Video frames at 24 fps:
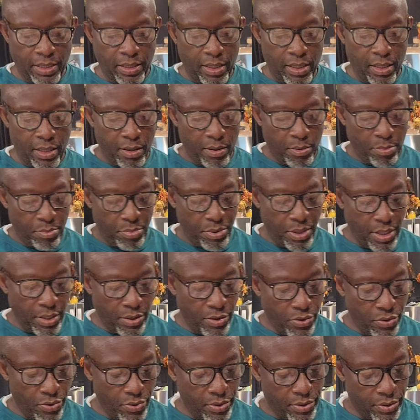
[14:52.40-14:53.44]
the pink
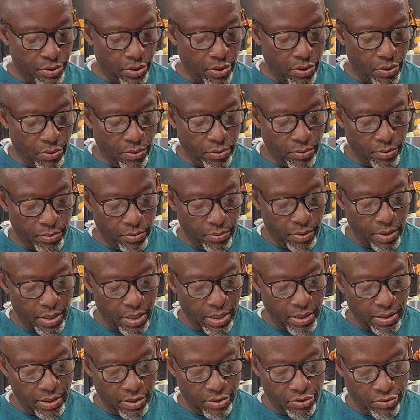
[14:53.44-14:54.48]
curing salt.
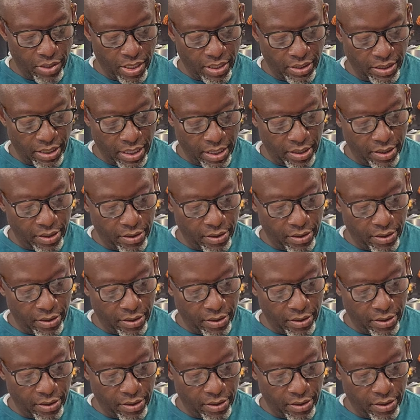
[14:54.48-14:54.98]
That's just dry shaking.